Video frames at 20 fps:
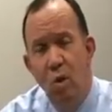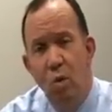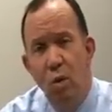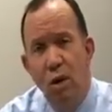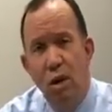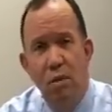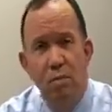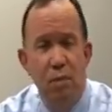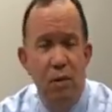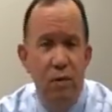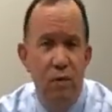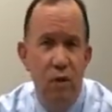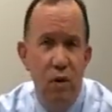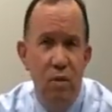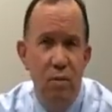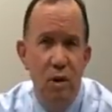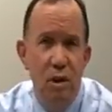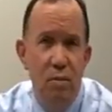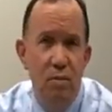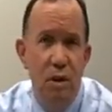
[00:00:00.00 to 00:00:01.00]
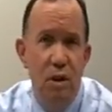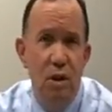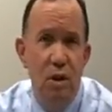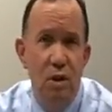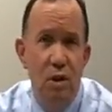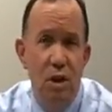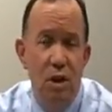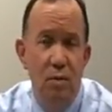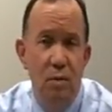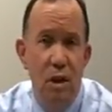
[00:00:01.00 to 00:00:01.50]
What the Performance
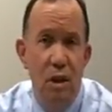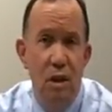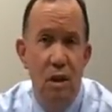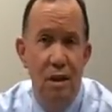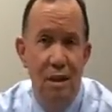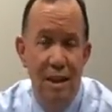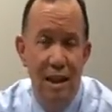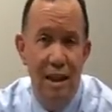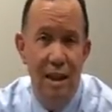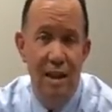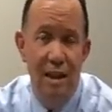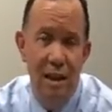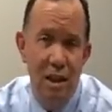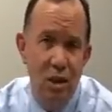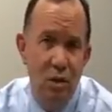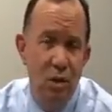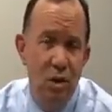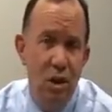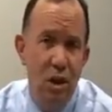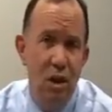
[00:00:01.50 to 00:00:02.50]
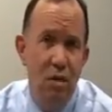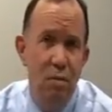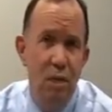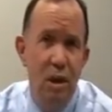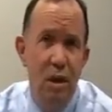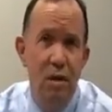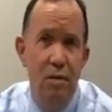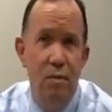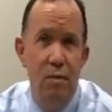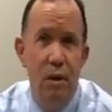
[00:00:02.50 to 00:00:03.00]
Measures Committee did, and this was a
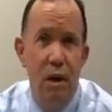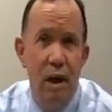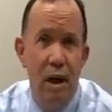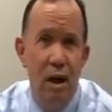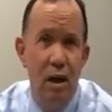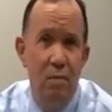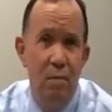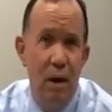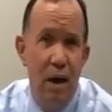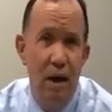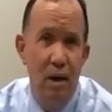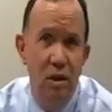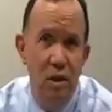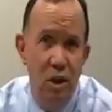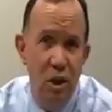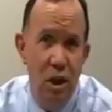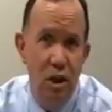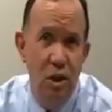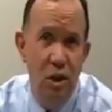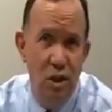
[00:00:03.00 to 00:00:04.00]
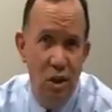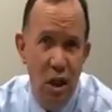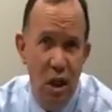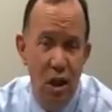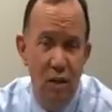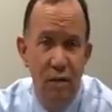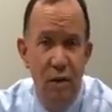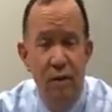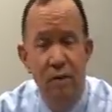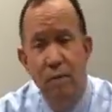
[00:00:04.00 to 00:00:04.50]
committee headed by Judge
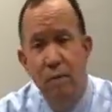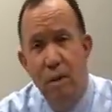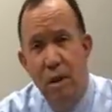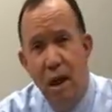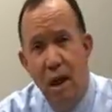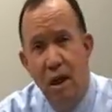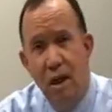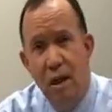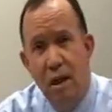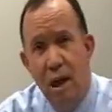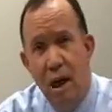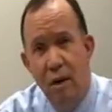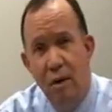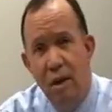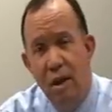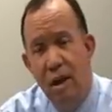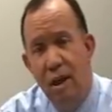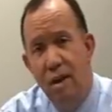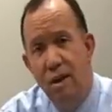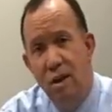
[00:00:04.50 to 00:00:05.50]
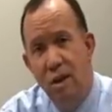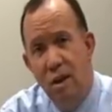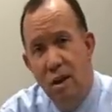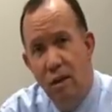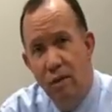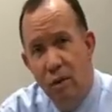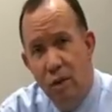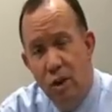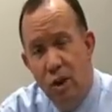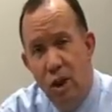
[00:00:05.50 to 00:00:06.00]
Sullivan from Kent County. It had
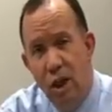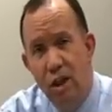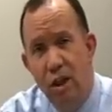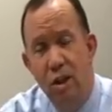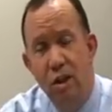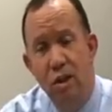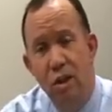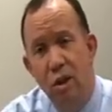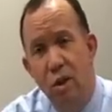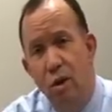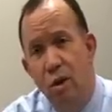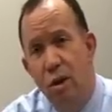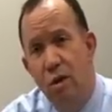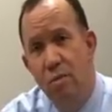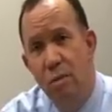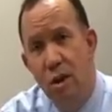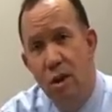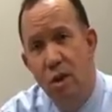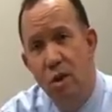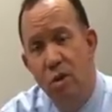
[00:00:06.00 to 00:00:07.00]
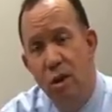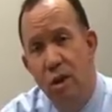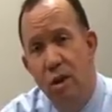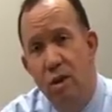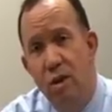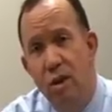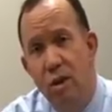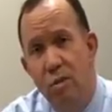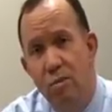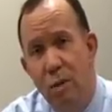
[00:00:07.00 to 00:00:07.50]
several judges and court
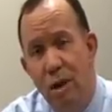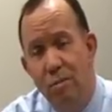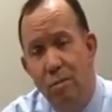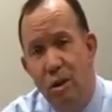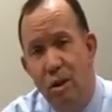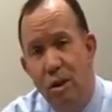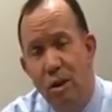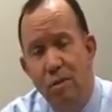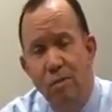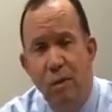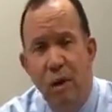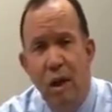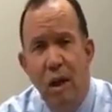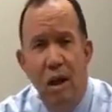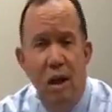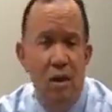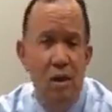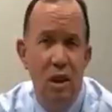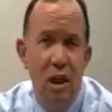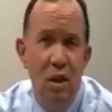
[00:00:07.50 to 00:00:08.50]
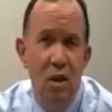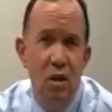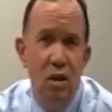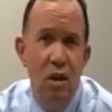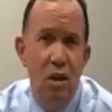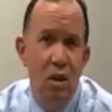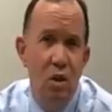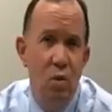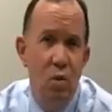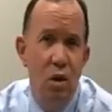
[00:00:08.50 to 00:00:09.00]
administrators as members, is they
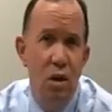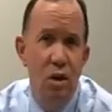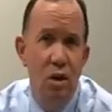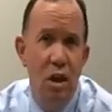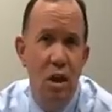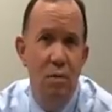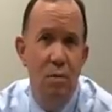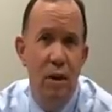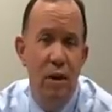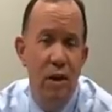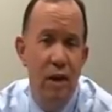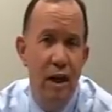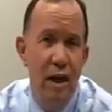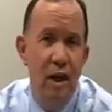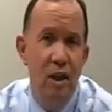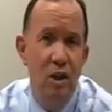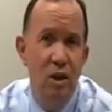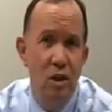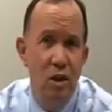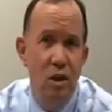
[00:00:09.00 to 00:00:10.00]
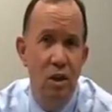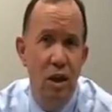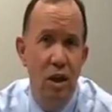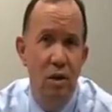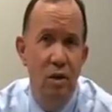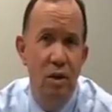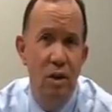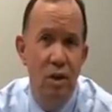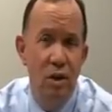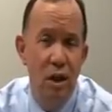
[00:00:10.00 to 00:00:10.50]
looked at the work done by the National
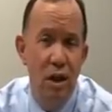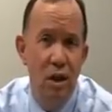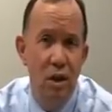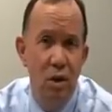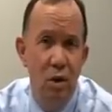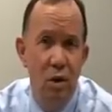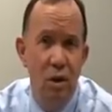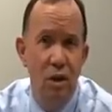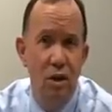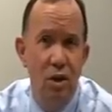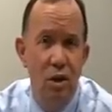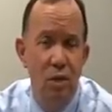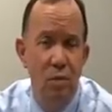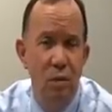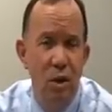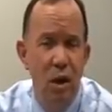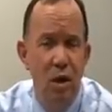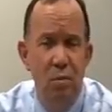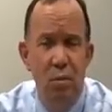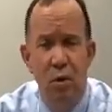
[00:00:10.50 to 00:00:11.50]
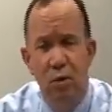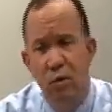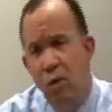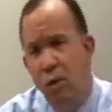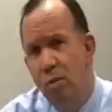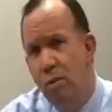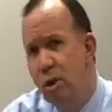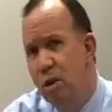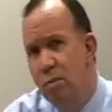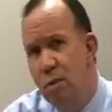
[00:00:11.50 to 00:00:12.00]
Center of State Courts.
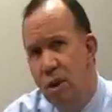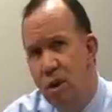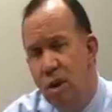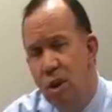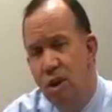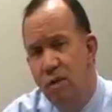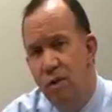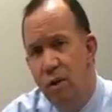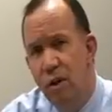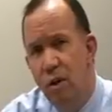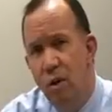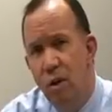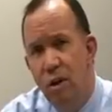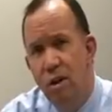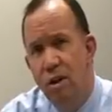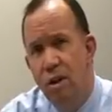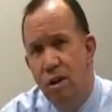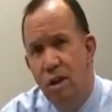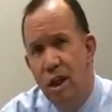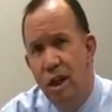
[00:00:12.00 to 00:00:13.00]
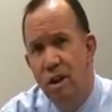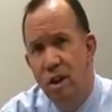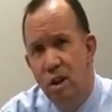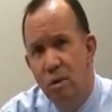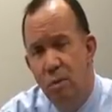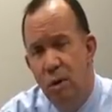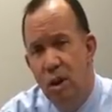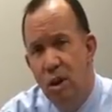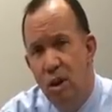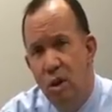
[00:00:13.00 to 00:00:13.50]
Performance measures for courts is not
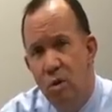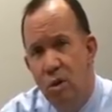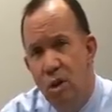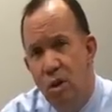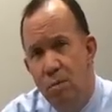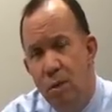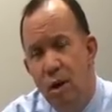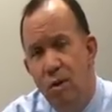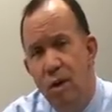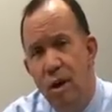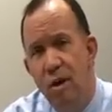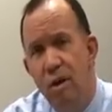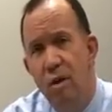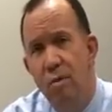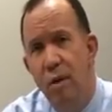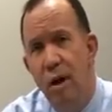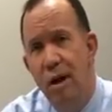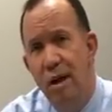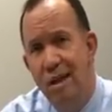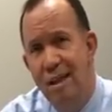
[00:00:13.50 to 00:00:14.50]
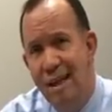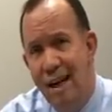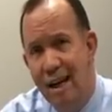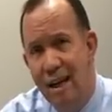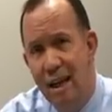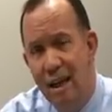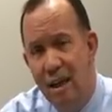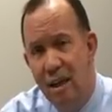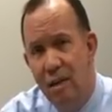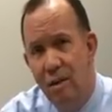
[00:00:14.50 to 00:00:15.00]
something new. It's been around about a
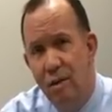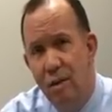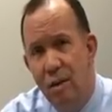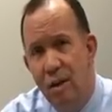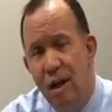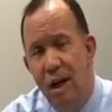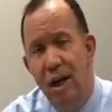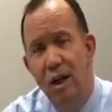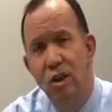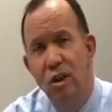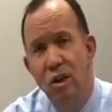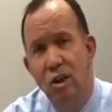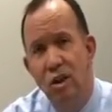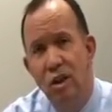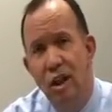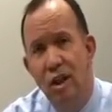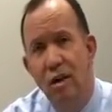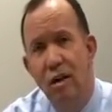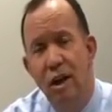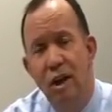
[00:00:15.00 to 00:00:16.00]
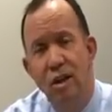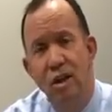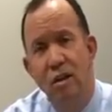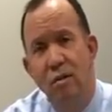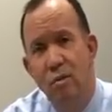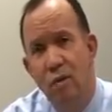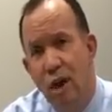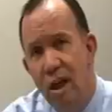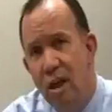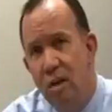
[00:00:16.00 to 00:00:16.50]
decade. The National Center has
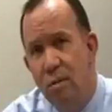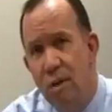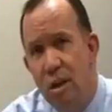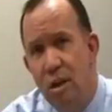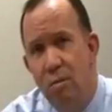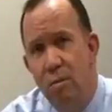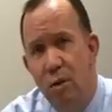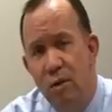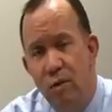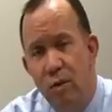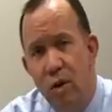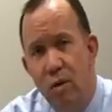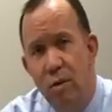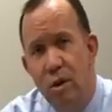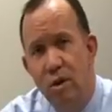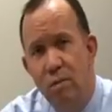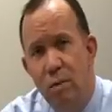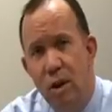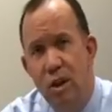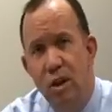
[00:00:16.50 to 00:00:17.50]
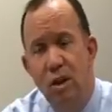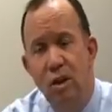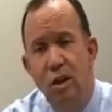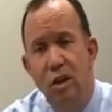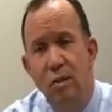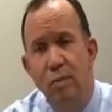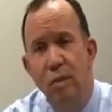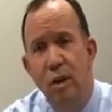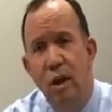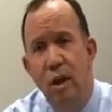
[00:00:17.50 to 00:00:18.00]
some recommended performance
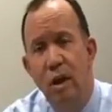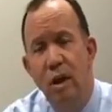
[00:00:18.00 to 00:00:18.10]
measures.